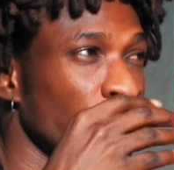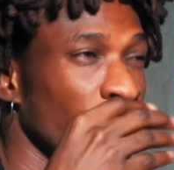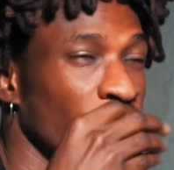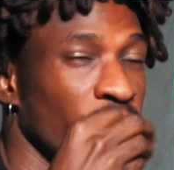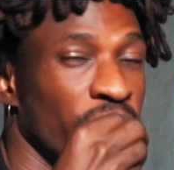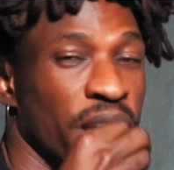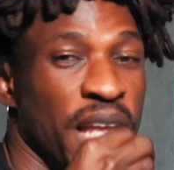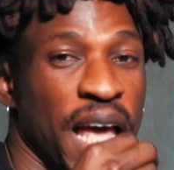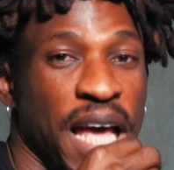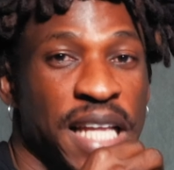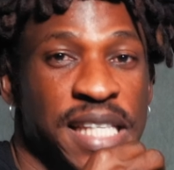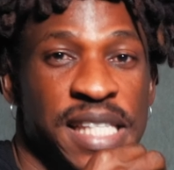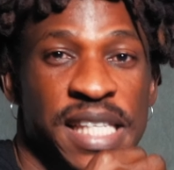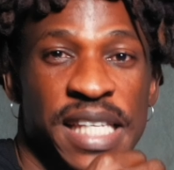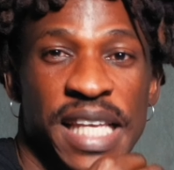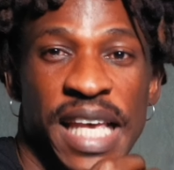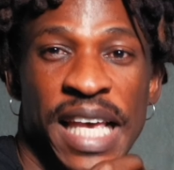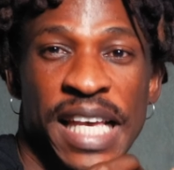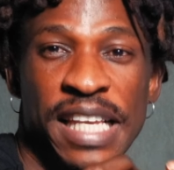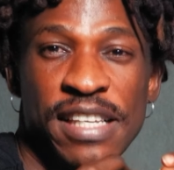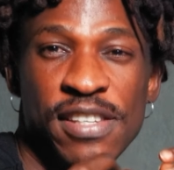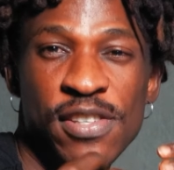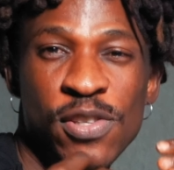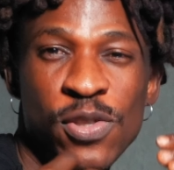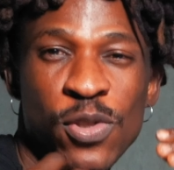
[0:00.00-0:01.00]
that
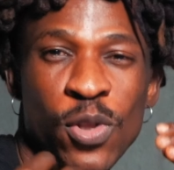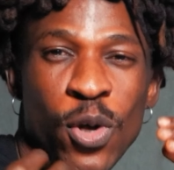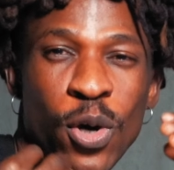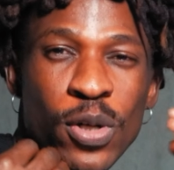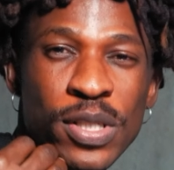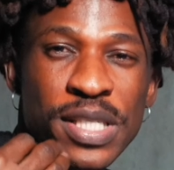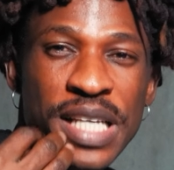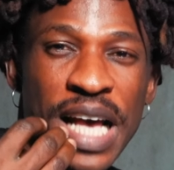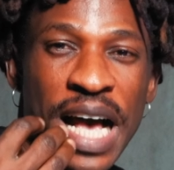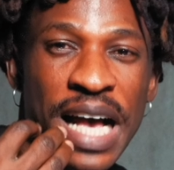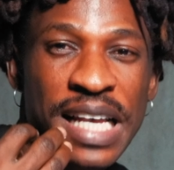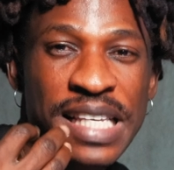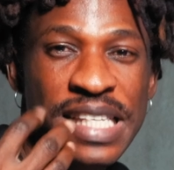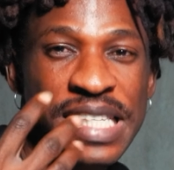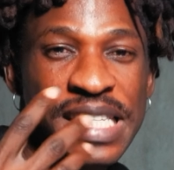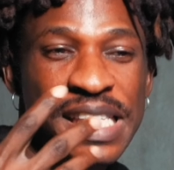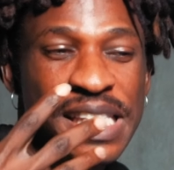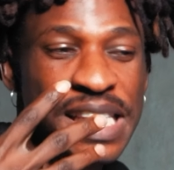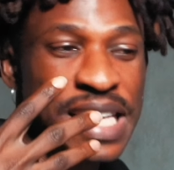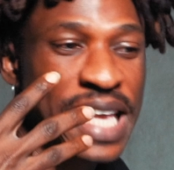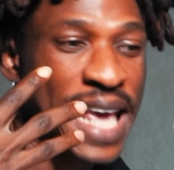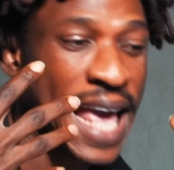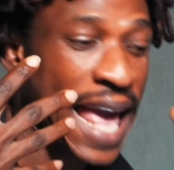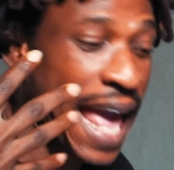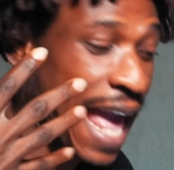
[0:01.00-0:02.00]
is not
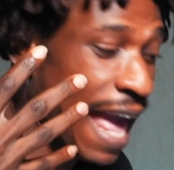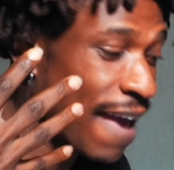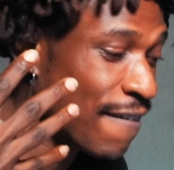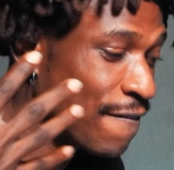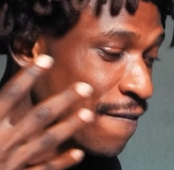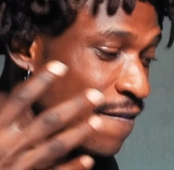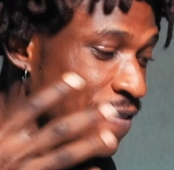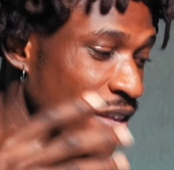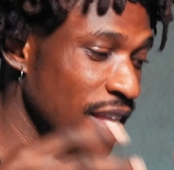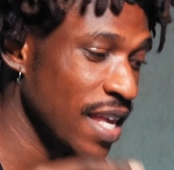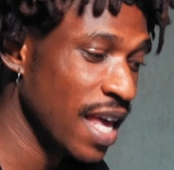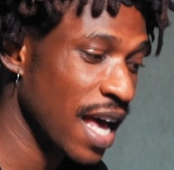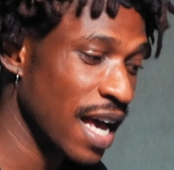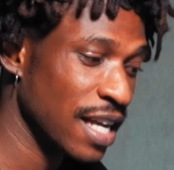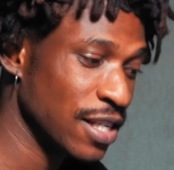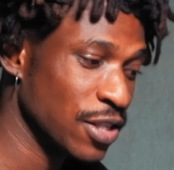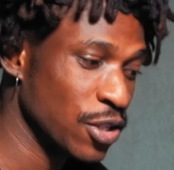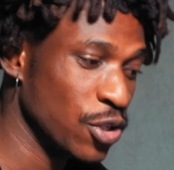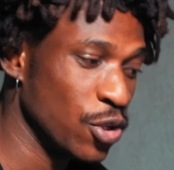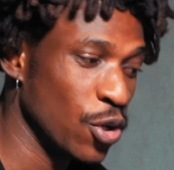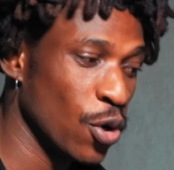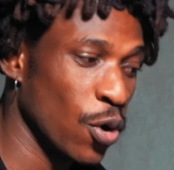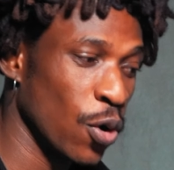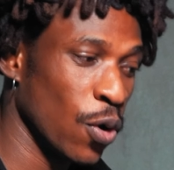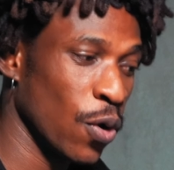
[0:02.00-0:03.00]
as heavy
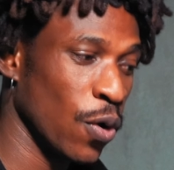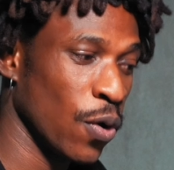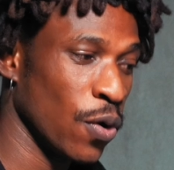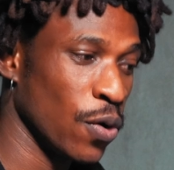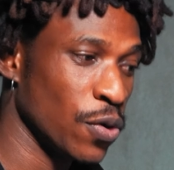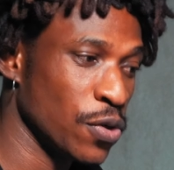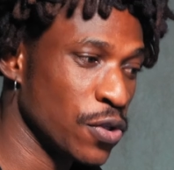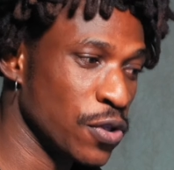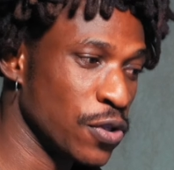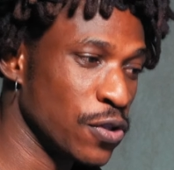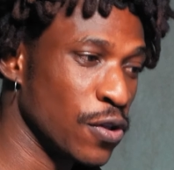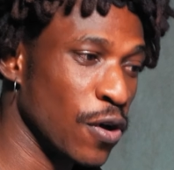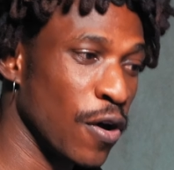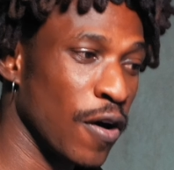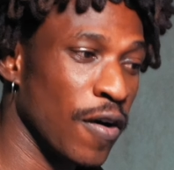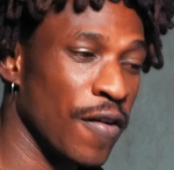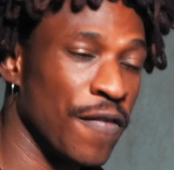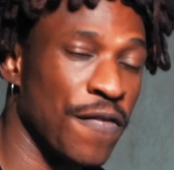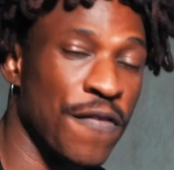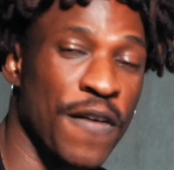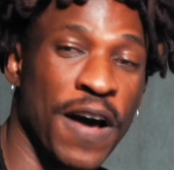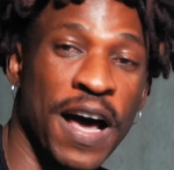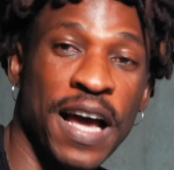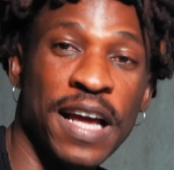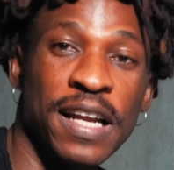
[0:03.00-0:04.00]
as your
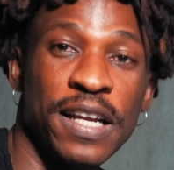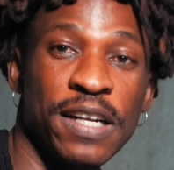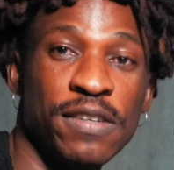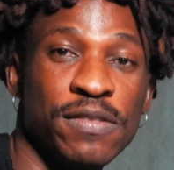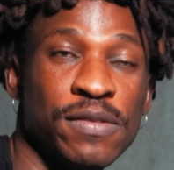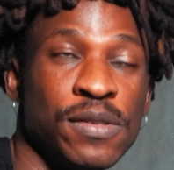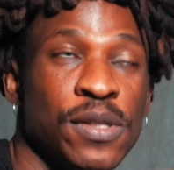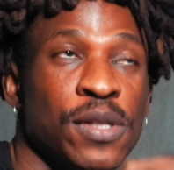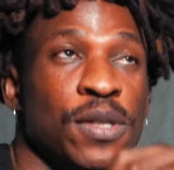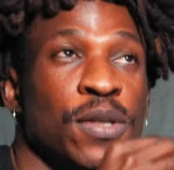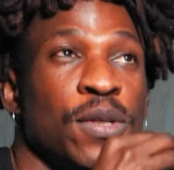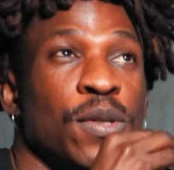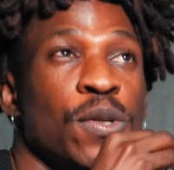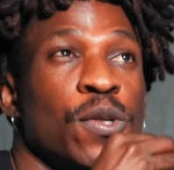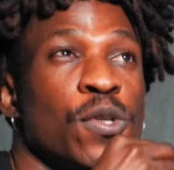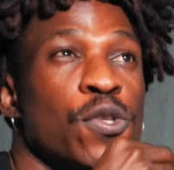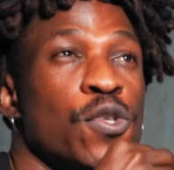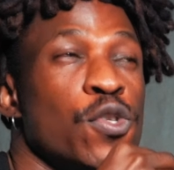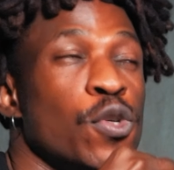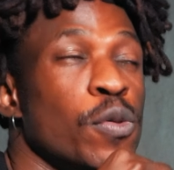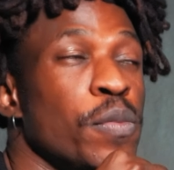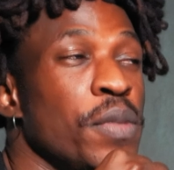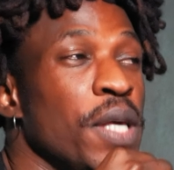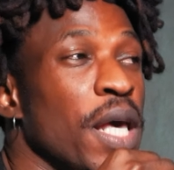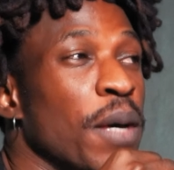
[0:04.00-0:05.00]
stuff, and
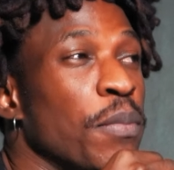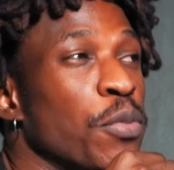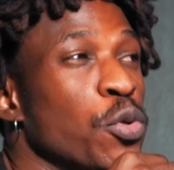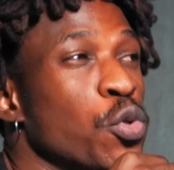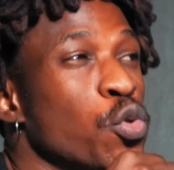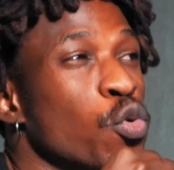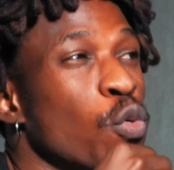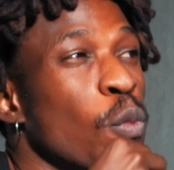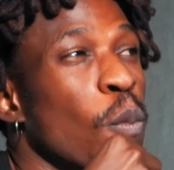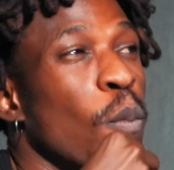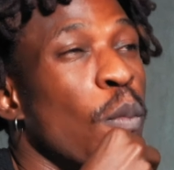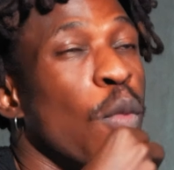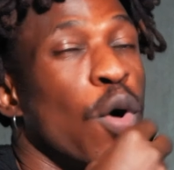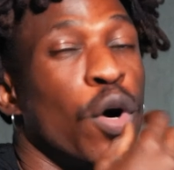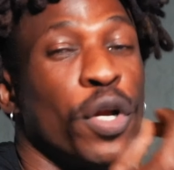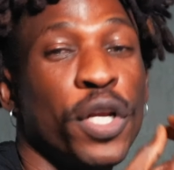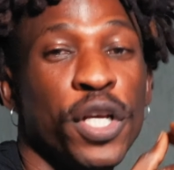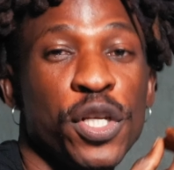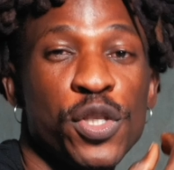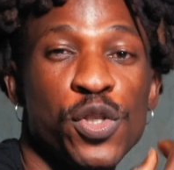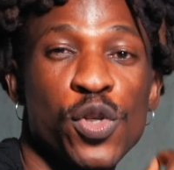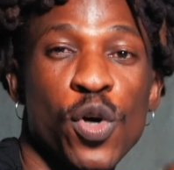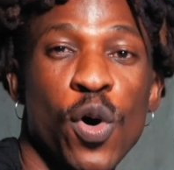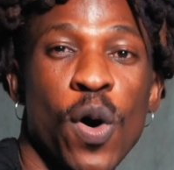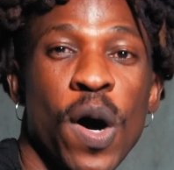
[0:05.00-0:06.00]
to be able to
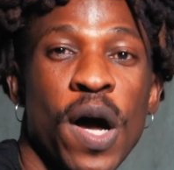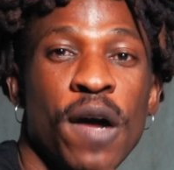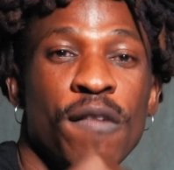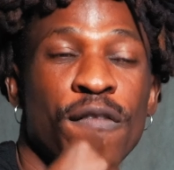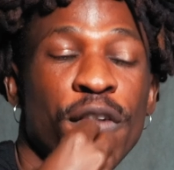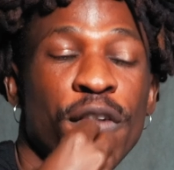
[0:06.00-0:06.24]
monitor and